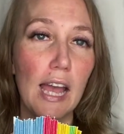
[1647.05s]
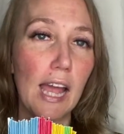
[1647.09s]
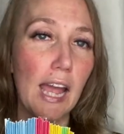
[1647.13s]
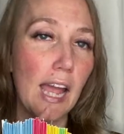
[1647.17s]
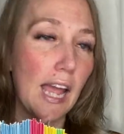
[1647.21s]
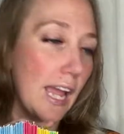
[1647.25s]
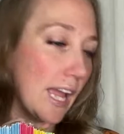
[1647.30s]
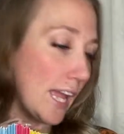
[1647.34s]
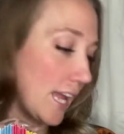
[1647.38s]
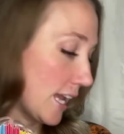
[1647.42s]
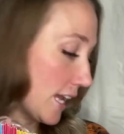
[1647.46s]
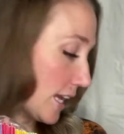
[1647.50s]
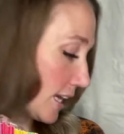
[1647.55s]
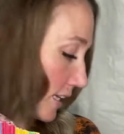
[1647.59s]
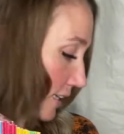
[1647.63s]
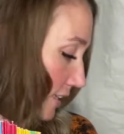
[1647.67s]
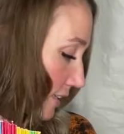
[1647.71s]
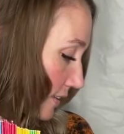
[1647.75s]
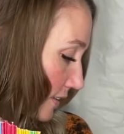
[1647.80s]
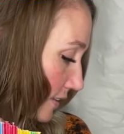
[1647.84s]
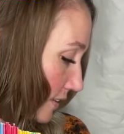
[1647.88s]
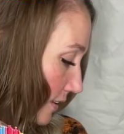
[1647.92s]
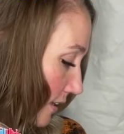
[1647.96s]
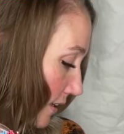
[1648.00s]

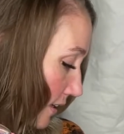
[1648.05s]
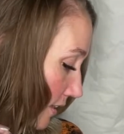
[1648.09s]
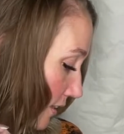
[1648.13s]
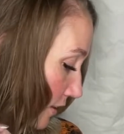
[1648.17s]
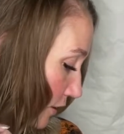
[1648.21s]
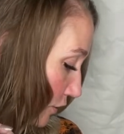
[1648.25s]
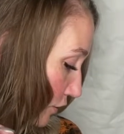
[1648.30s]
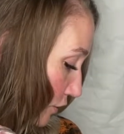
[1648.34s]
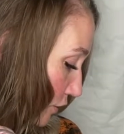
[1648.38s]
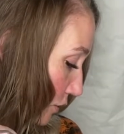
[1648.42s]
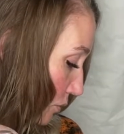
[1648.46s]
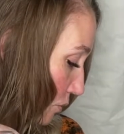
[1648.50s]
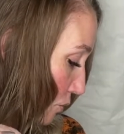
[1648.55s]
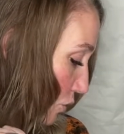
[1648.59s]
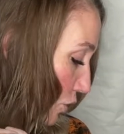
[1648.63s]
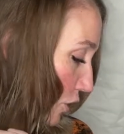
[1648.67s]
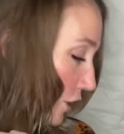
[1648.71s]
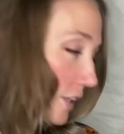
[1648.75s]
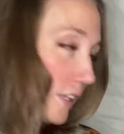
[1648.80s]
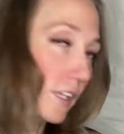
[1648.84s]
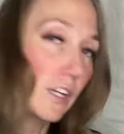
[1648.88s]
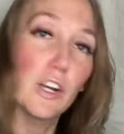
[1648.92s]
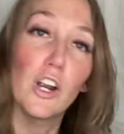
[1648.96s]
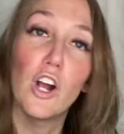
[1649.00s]
and there's some more
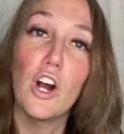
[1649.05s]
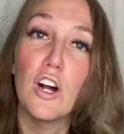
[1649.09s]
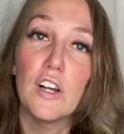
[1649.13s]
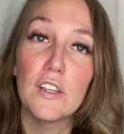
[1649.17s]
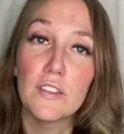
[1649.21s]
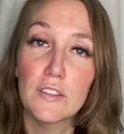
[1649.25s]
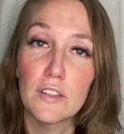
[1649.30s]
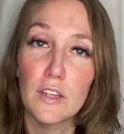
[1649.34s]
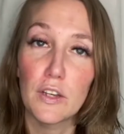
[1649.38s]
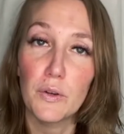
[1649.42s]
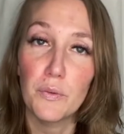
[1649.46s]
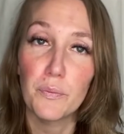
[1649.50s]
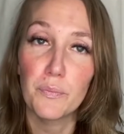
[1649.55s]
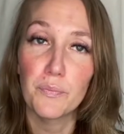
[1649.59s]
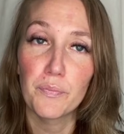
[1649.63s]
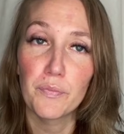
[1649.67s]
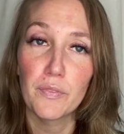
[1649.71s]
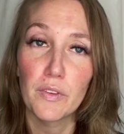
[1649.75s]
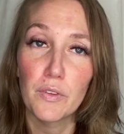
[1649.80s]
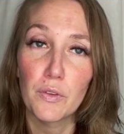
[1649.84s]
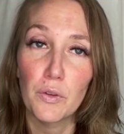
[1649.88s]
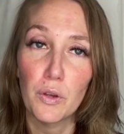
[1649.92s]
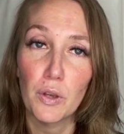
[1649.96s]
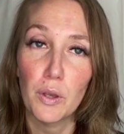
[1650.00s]
in there also.
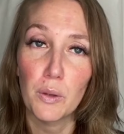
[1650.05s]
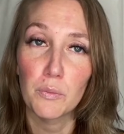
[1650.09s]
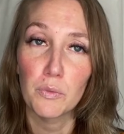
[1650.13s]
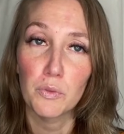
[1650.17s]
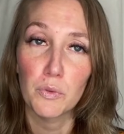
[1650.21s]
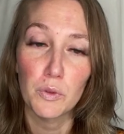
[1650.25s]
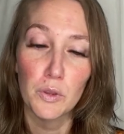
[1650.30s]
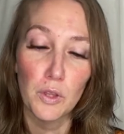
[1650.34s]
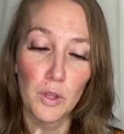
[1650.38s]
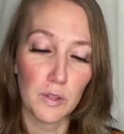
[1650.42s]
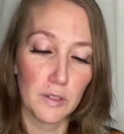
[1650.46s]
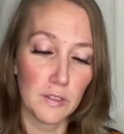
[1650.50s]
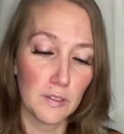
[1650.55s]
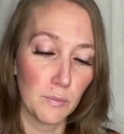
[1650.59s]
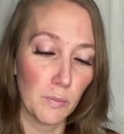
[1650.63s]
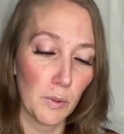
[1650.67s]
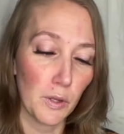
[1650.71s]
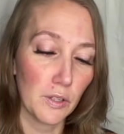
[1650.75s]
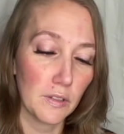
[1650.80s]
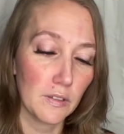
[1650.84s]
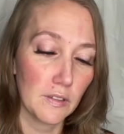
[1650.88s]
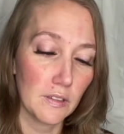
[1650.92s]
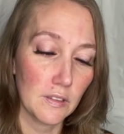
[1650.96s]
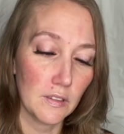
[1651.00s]
So it comes with all these
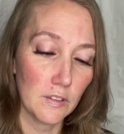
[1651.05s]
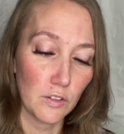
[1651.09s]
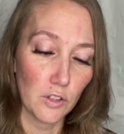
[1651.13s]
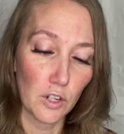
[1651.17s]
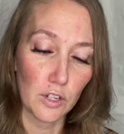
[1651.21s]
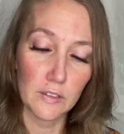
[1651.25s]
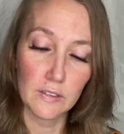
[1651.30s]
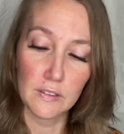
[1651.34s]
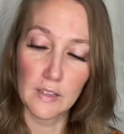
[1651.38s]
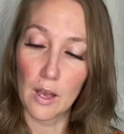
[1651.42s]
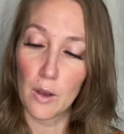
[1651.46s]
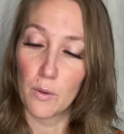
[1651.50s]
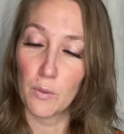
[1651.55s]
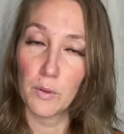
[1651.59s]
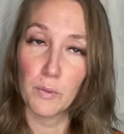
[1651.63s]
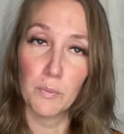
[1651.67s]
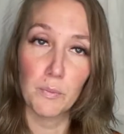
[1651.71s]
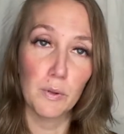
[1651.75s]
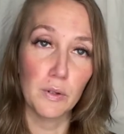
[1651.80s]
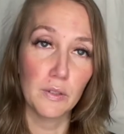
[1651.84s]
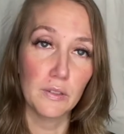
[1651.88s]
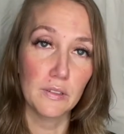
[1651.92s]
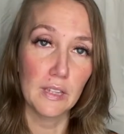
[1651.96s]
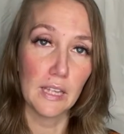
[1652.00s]
books. It starts out with
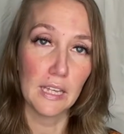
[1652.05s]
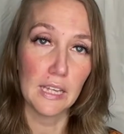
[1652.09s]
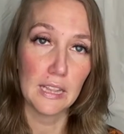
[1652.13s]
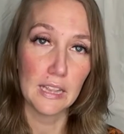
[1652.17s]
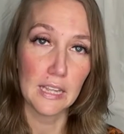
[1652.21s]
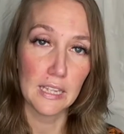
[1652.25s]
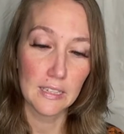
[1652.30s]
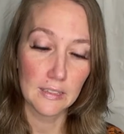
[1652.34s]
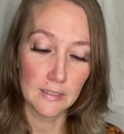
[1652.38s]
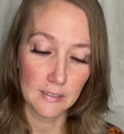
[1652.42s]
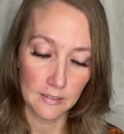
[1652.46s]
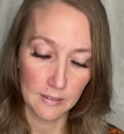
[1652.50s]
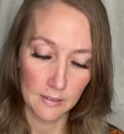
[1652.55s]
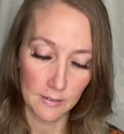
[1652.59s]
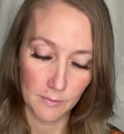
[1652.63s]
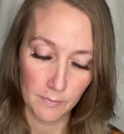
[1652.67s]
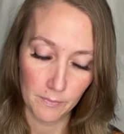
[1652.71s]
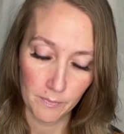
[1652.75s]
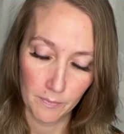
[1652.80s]
books like this.